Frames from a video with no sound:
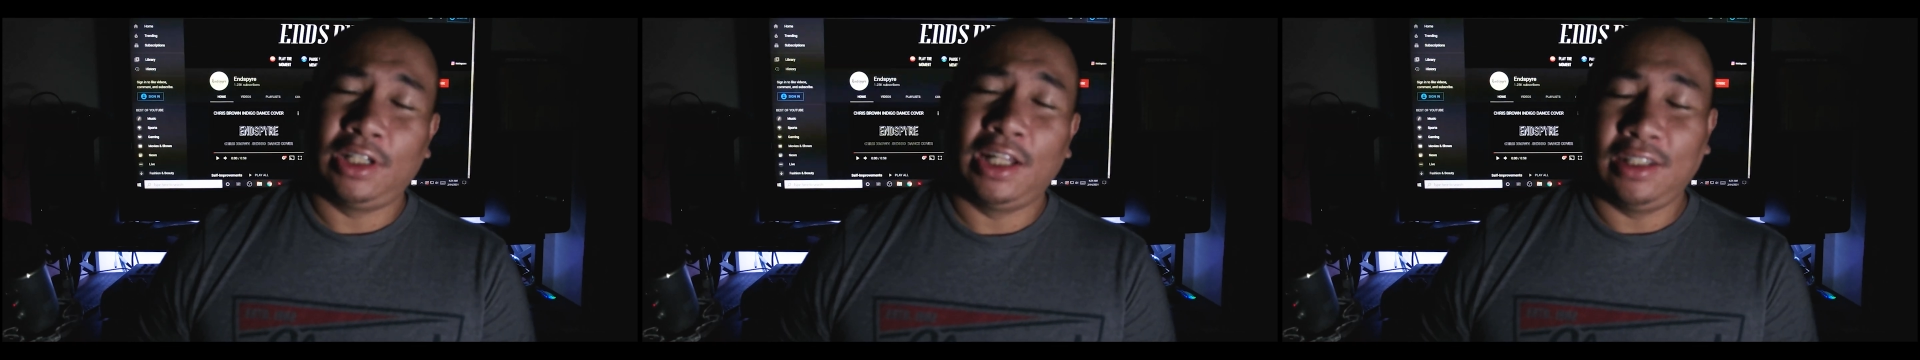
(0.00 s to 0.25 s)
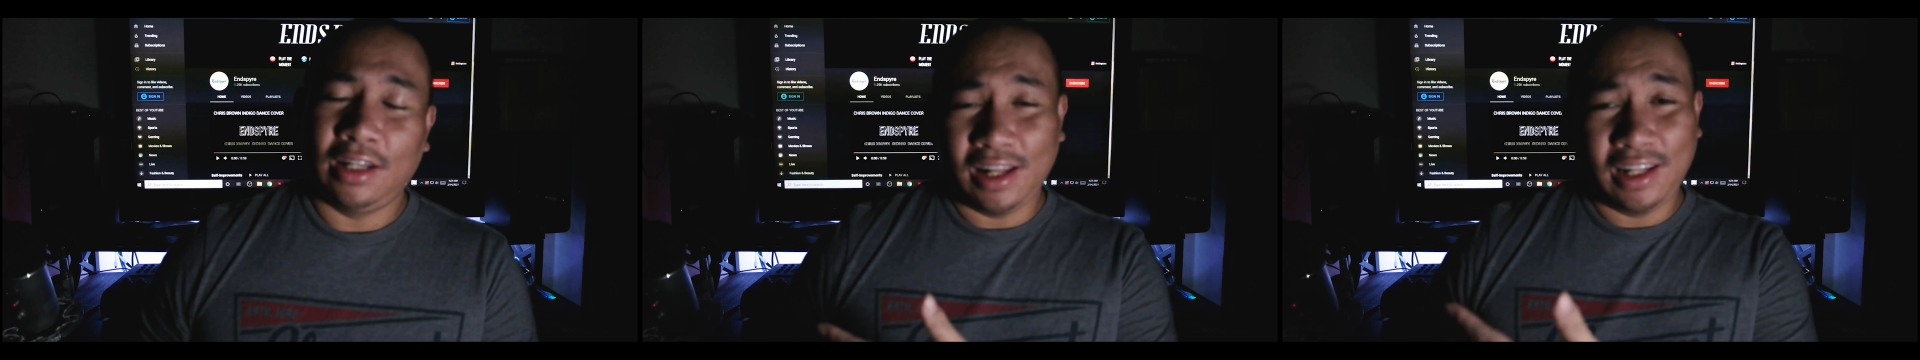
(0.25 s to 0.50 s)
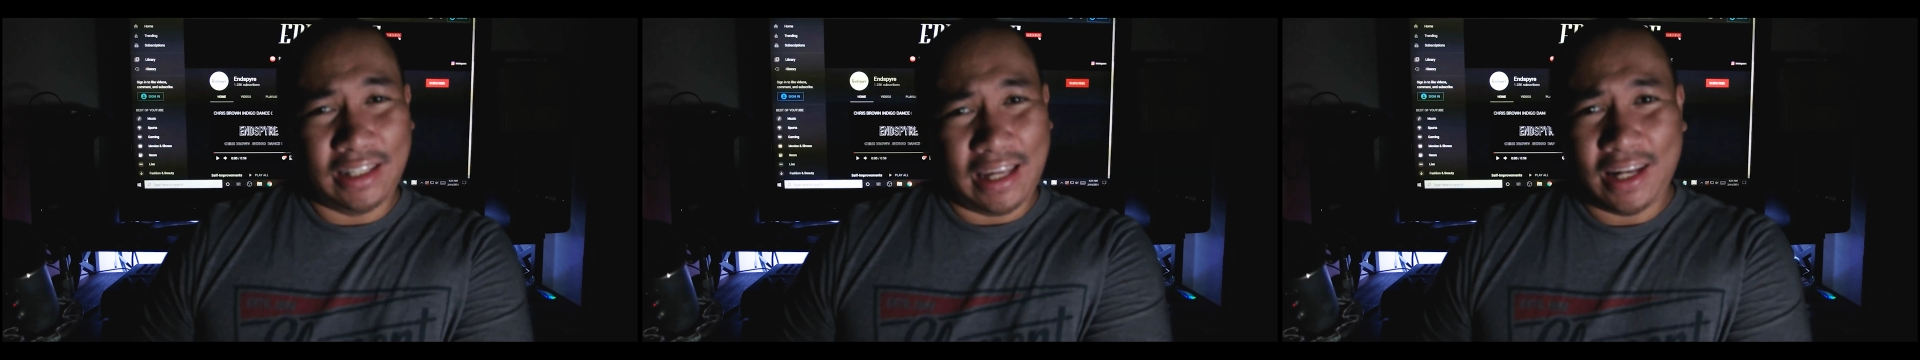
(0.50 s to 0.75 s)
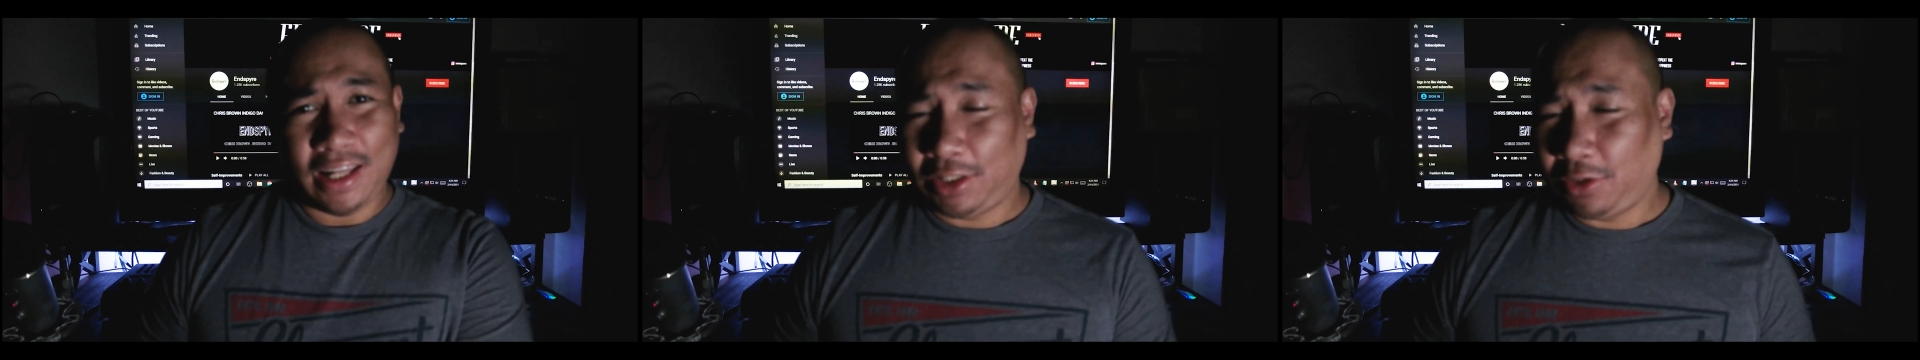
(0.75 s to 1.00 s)
They
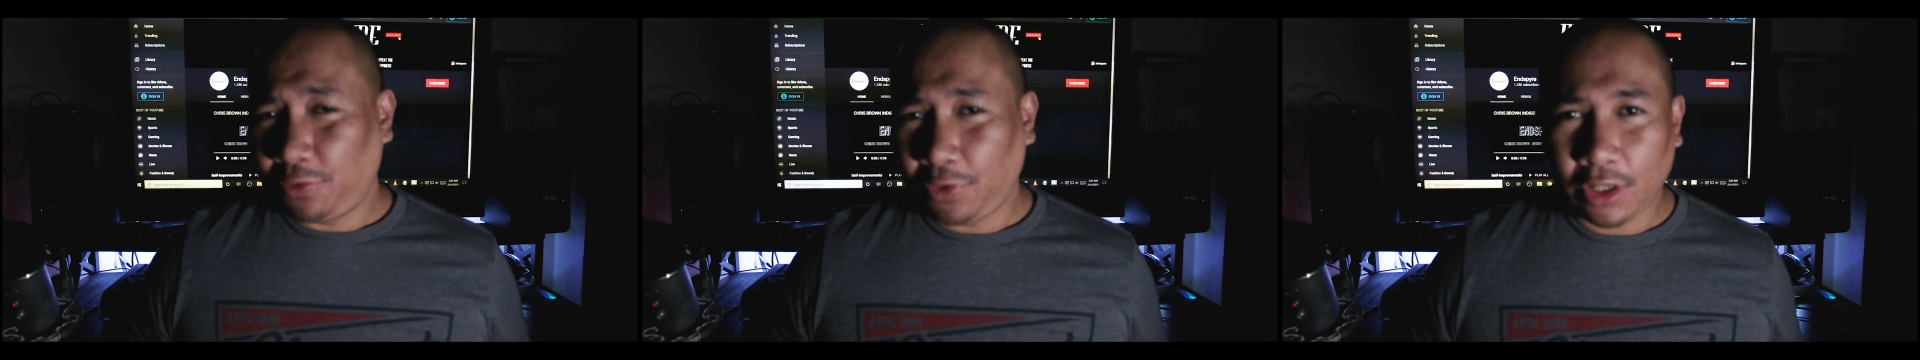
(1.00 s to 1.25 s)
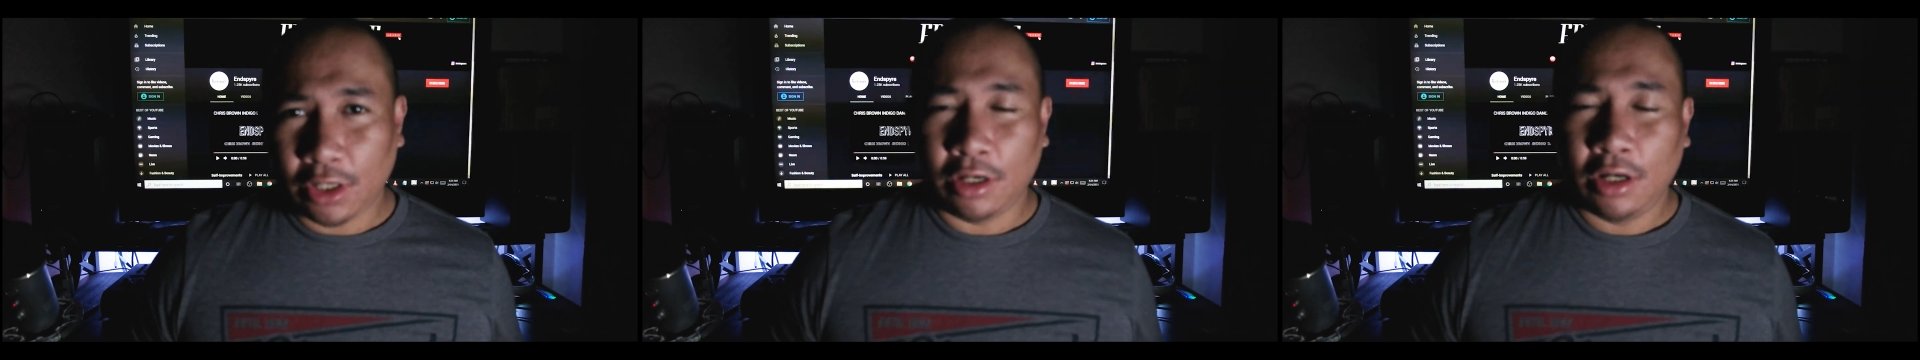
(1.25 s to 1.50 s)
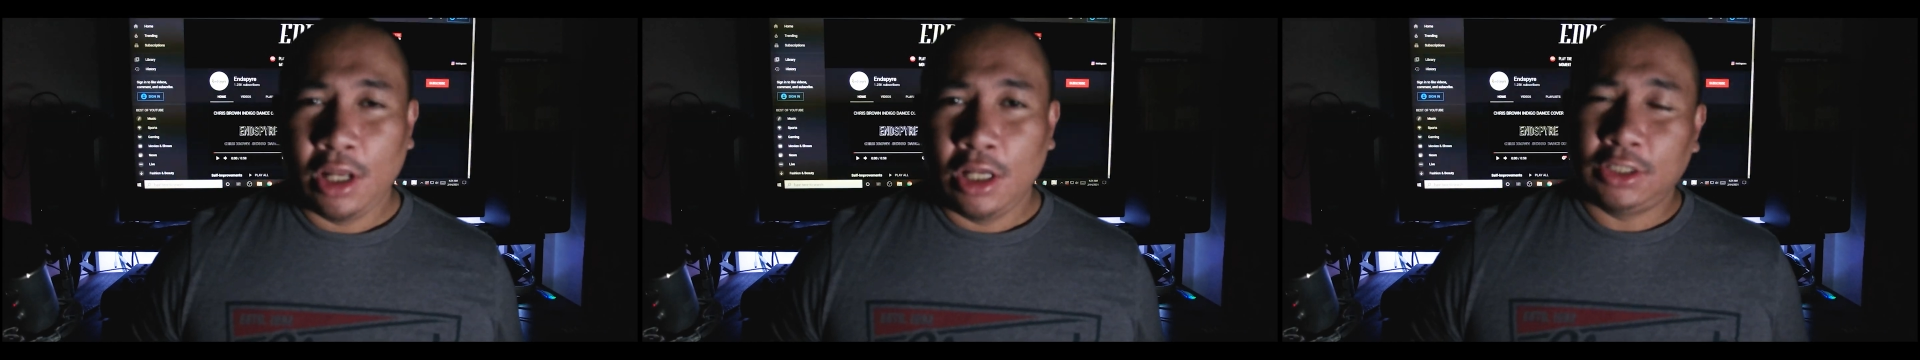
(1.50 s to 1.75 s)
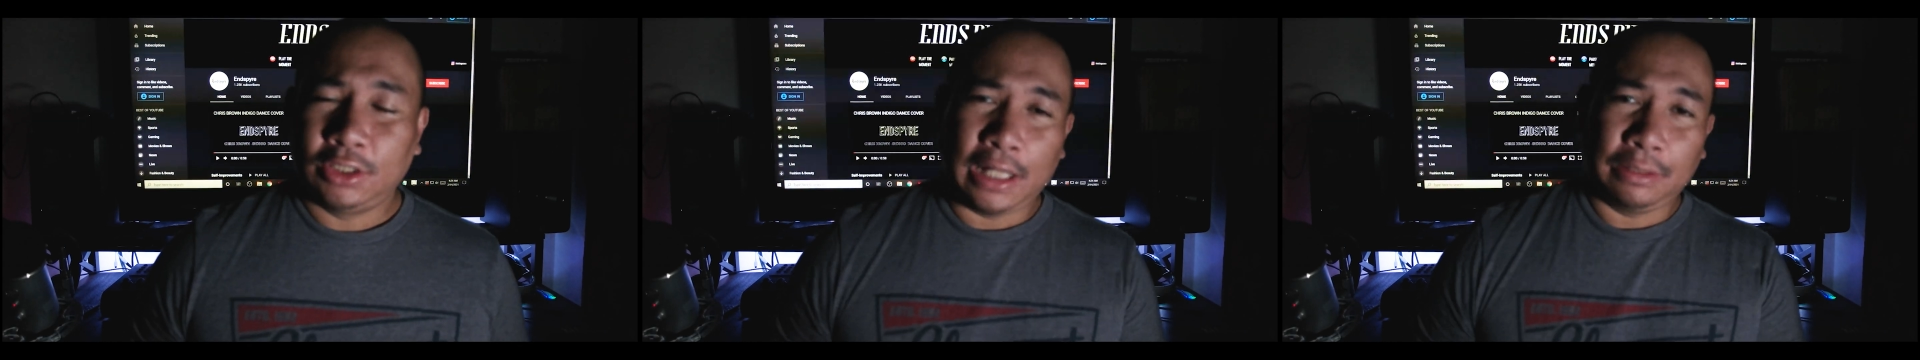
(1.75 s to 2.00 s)
let their fear
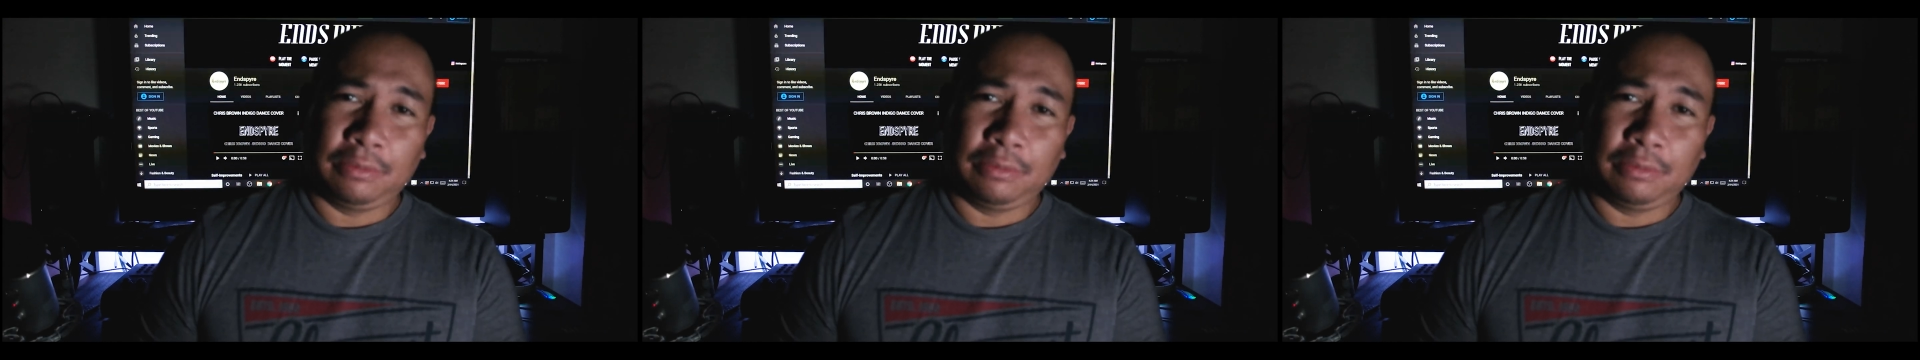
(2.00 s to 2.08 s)
stop